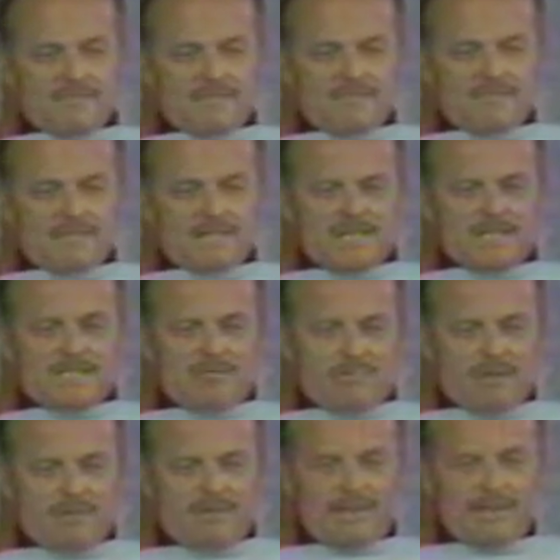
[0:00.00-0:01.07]

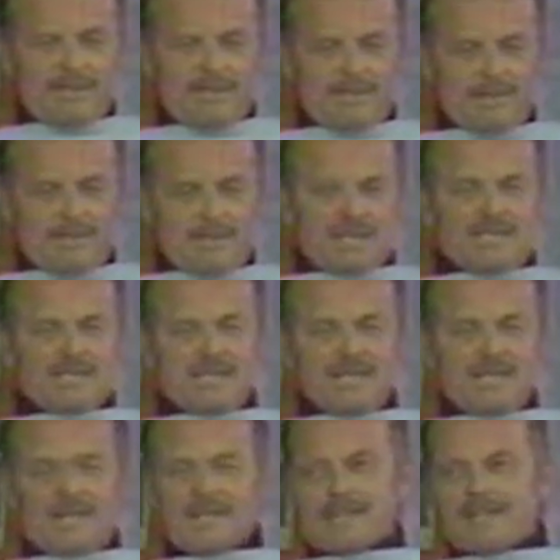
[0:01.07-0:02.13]
Squaw Valley Olympics,
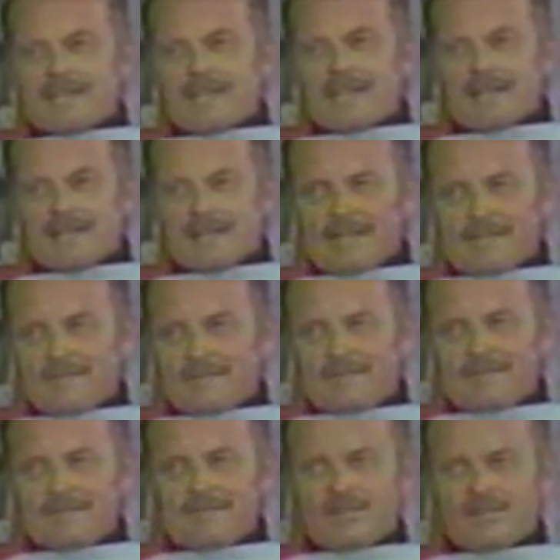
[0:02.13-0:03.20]
skiing has taken on
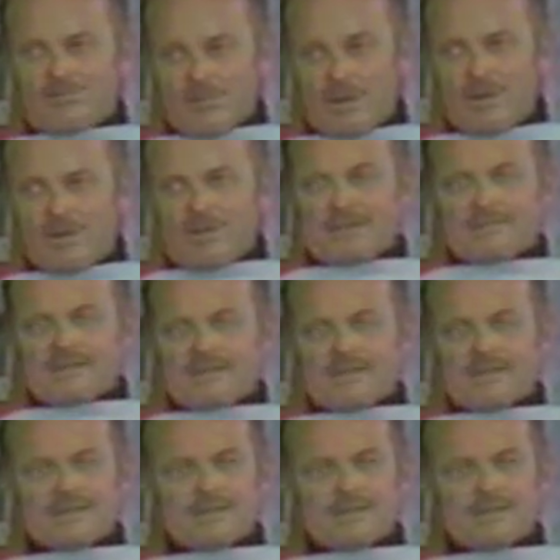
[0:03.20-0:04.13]
strong in America.